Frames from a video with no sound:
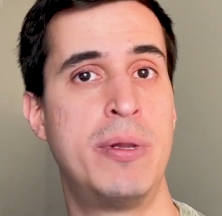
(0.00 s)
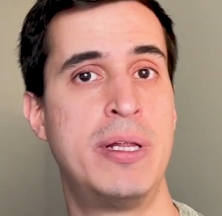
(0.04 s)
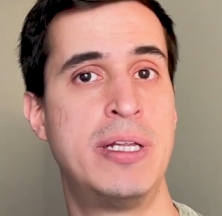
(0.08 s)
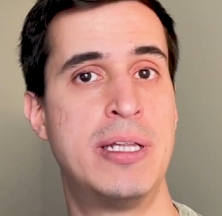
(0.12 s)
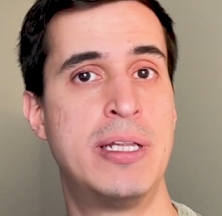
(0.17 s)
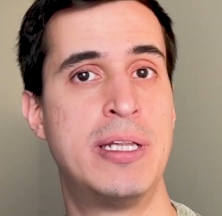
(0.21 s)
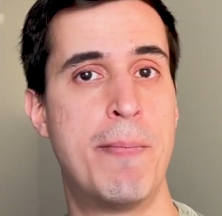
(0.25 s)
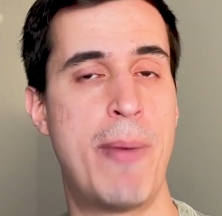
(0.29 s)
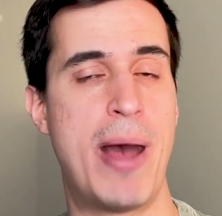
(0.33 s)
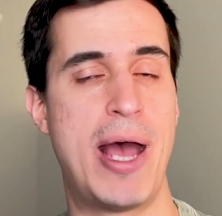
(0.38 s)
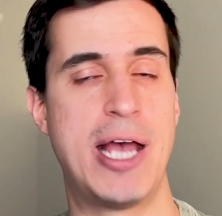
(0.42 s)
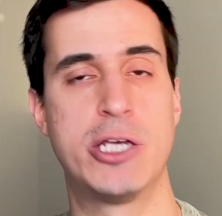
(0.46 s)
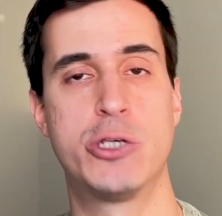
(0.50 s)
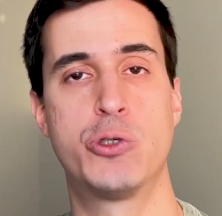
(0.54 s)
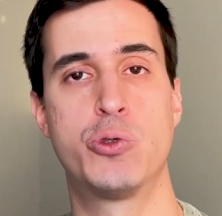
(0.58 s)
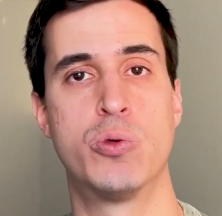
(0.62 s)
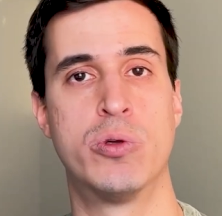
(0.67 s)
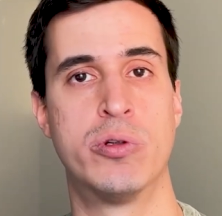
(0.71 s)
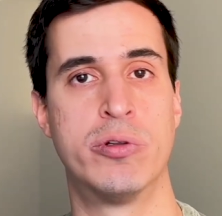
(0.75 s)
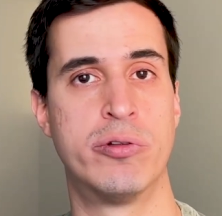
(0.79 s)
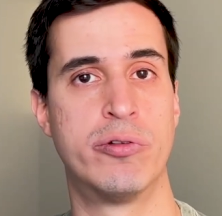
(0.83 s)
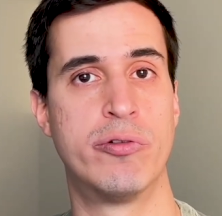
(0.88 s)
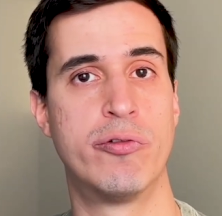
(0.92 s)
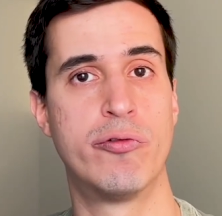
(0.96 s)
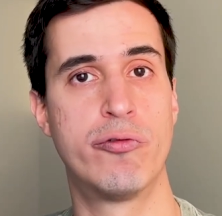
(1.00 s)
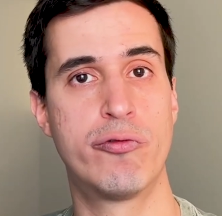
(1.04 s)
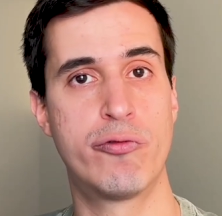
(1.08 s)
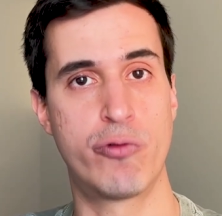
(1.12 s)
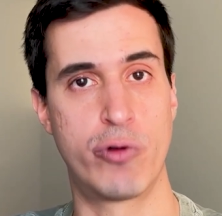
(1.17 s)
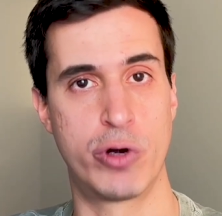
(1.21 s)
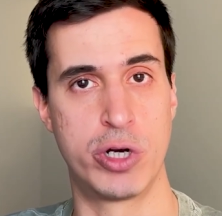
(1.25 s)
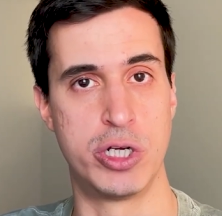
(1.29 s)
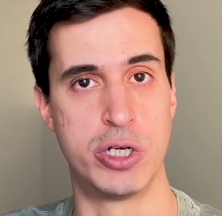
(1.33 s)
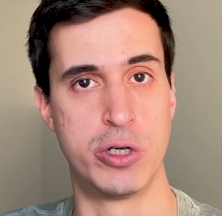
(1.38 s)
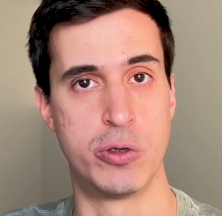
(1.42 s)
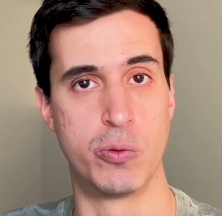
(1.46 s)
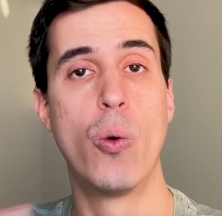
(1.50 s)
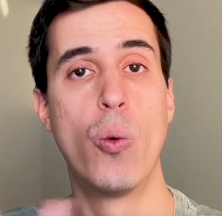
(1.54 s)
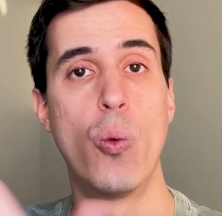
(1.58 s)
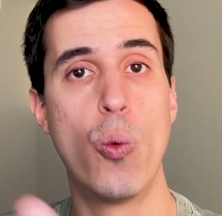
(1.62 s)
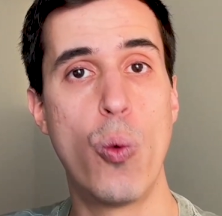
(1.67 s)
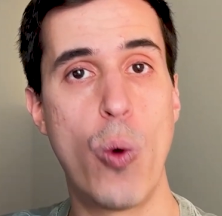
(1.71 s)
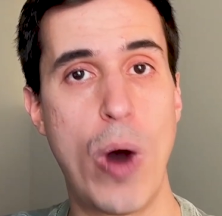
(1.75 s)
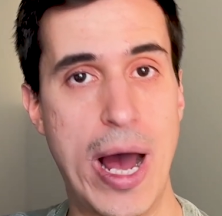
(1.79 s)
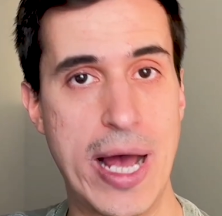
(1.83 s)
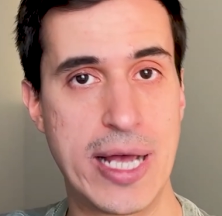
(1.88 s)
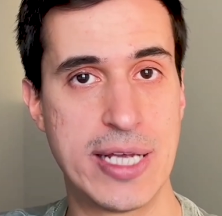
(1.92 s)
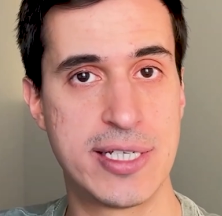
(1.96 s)
the best one for you.
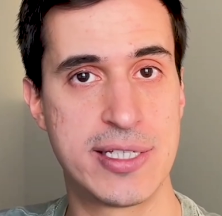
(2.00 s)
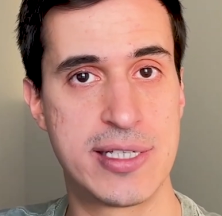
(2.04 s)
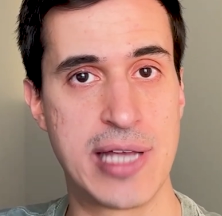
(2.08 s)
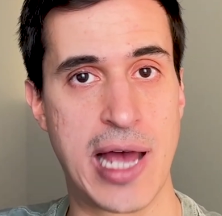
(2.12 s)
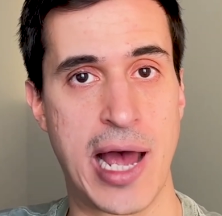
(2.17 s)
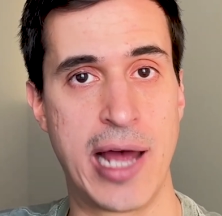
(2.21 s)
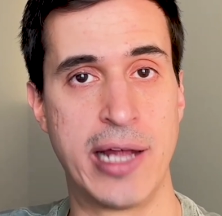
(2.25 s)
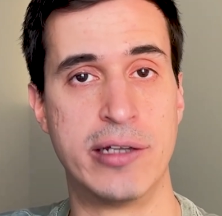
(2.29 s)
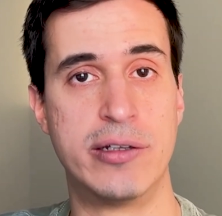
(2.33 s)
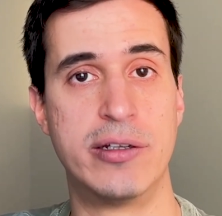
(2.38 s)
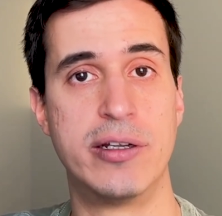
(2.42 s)
Why is that?